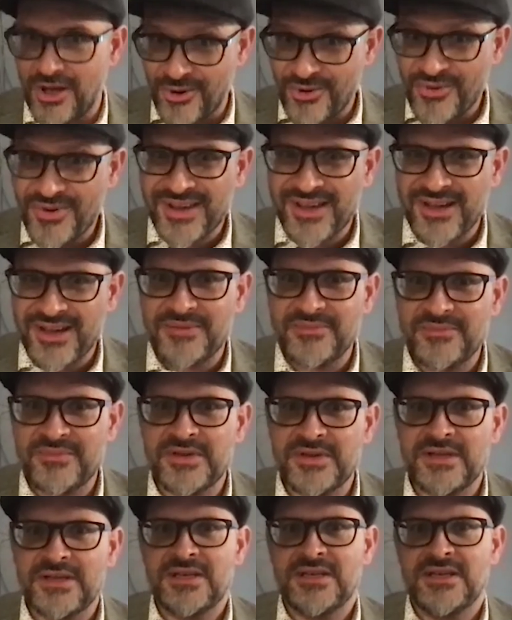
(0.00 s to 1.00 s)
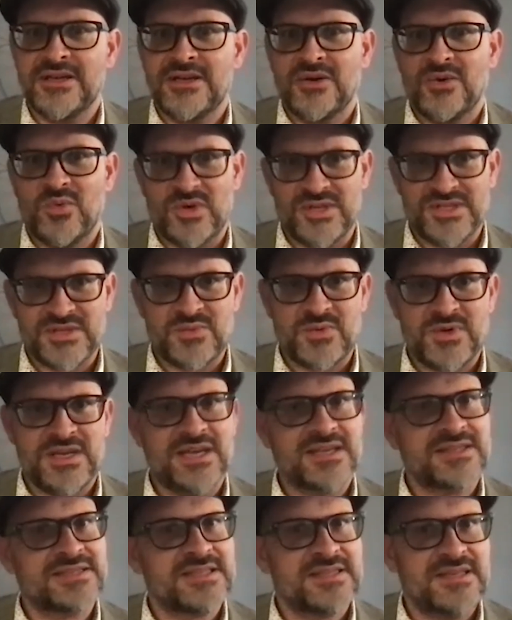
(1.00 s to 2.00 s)
outcome once we
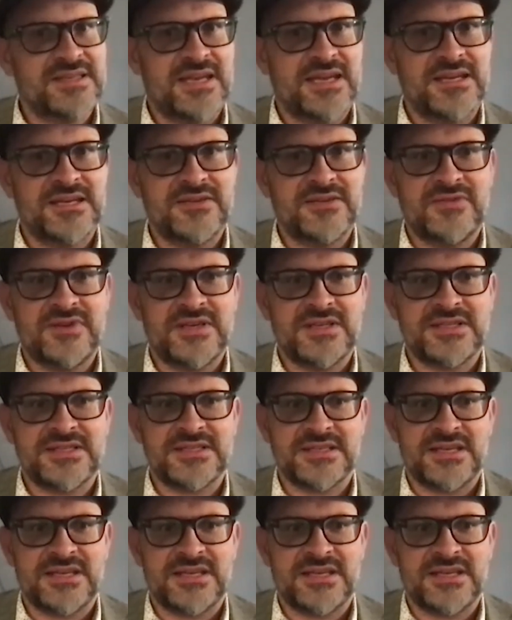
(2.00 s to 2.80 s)
get to the end of it.